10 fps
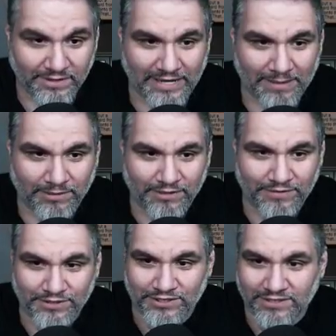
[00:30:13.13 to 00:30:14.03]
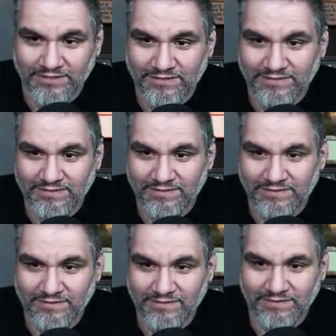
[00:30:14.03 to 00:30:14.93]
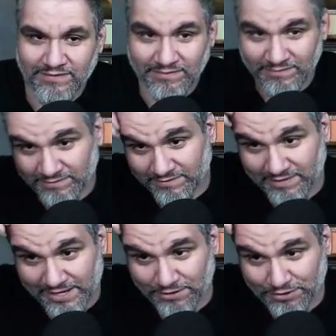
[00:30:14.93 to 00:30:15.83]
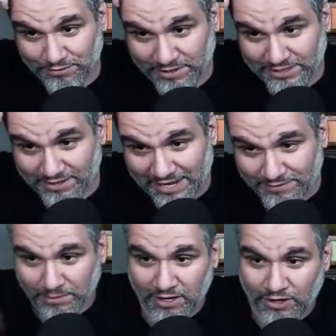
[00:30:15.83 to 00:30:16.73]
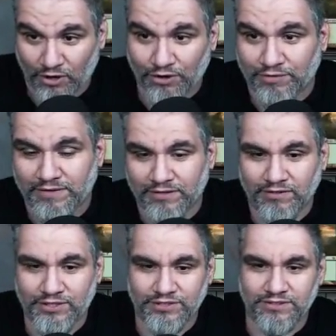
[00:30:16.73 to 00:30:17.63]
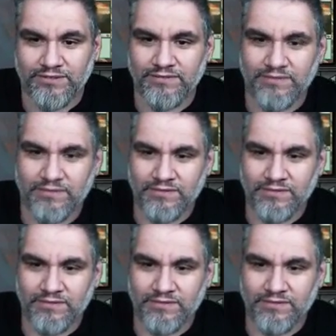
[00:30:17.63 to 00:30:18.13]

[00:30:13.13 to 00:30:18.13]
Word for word: No gamble, no future. They go to three, so they have to block all three of our creatures.